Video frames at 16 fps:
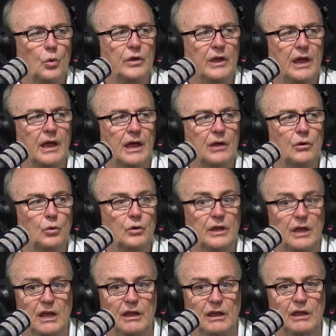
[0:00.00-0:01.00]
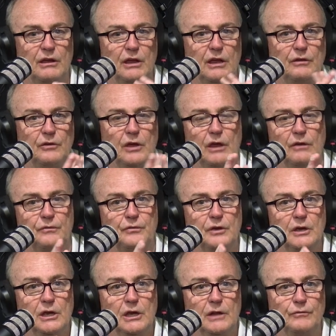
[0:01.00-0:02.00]
Oh yeah. If
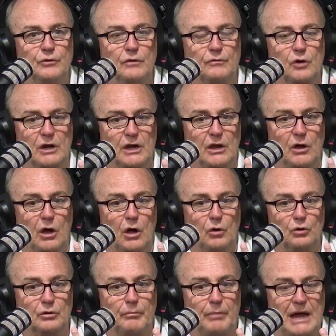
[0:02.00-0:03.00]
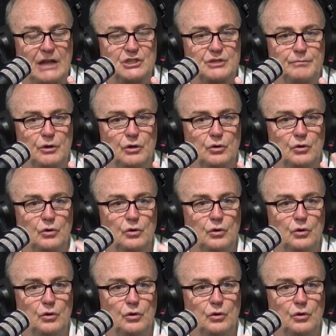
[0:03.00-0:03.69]
you've got an older batsman